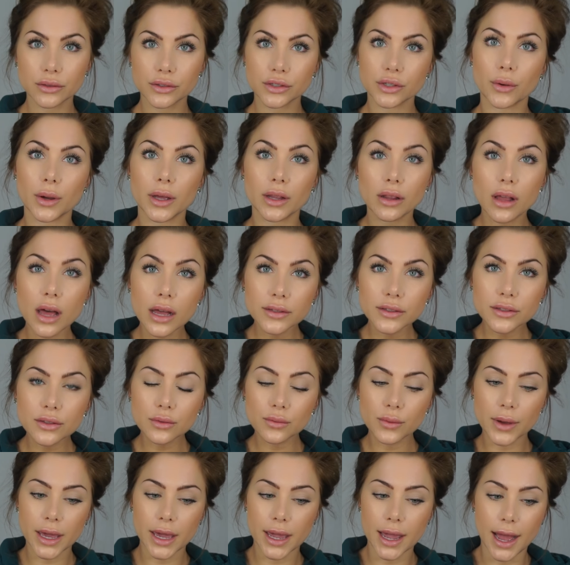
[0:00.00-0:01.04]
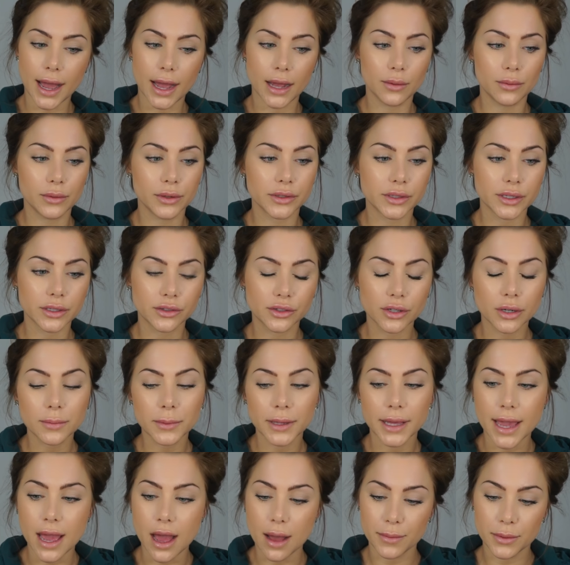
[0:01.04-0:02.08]
So I lost the weight, I was
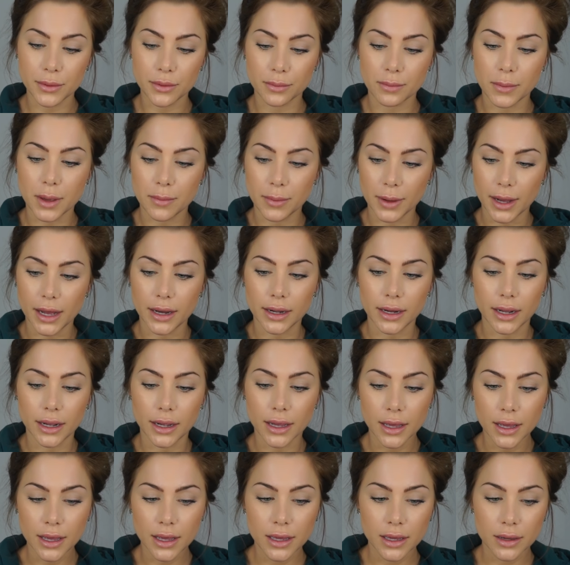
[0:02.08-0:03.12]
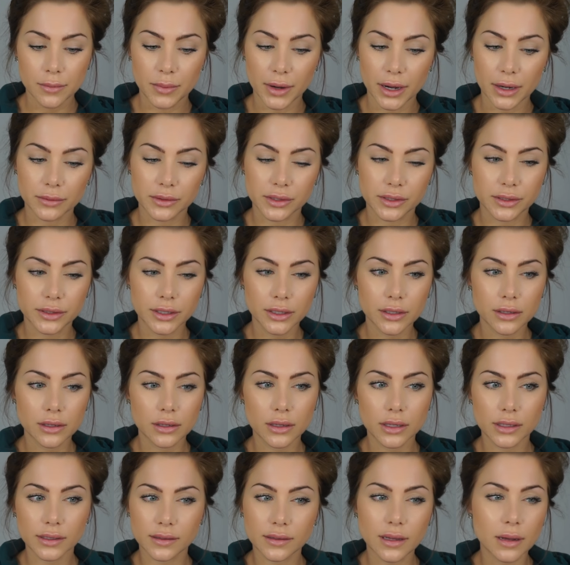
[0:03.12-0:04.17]
extremely happy with my body, but I was
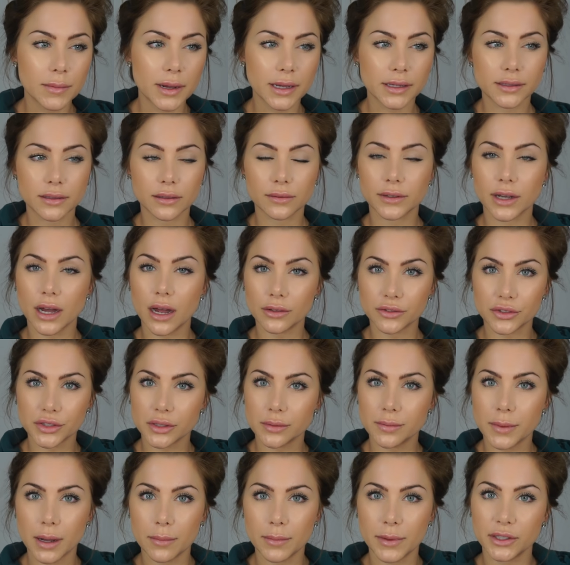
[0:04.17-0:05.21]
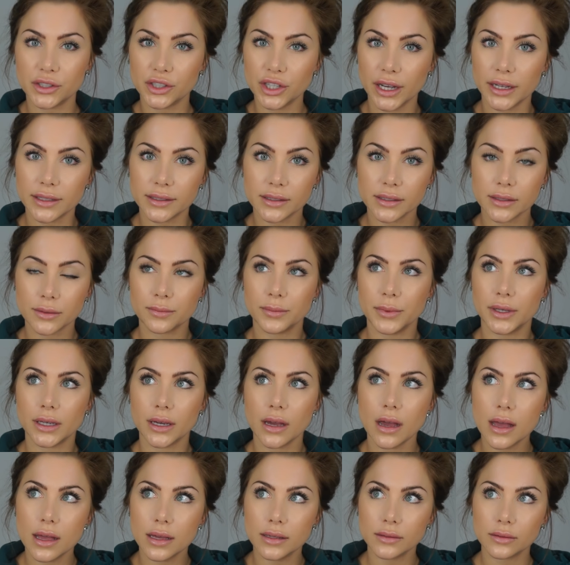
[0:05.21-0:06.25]
still semi-self-conscious about my chest
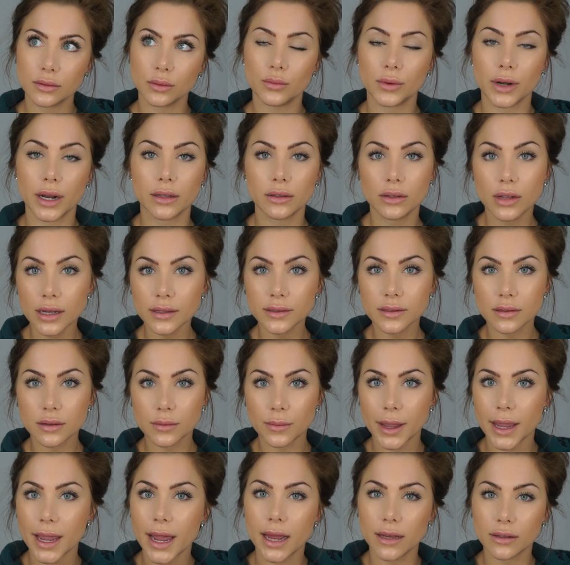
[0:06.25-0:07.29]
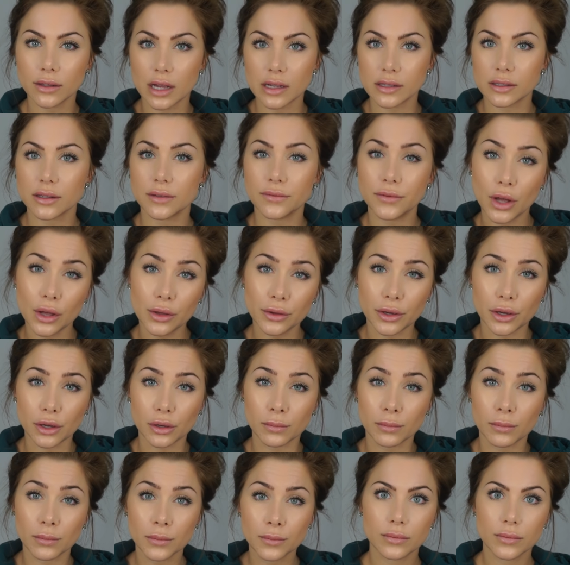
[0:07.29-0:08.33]
because when I lost the weight, I lost the
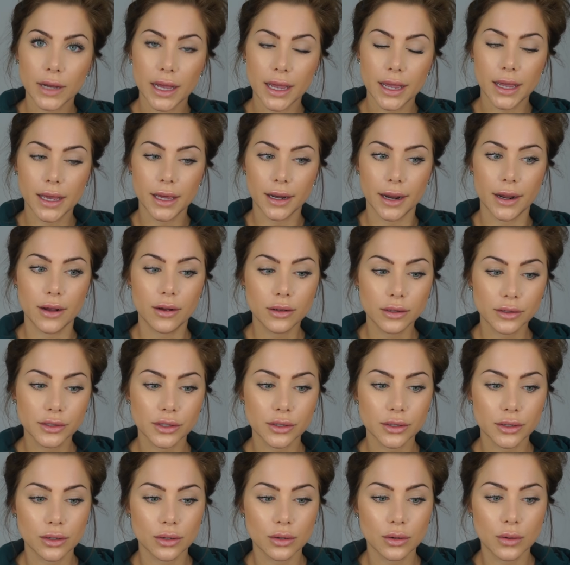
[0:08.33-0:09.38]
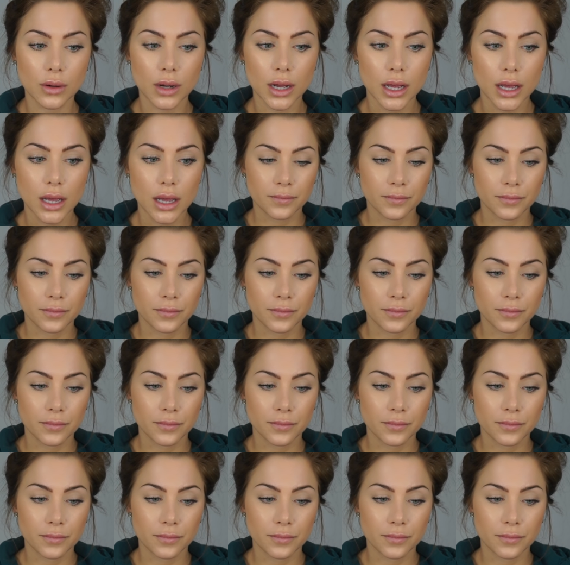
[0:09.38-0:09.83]
volume. And I also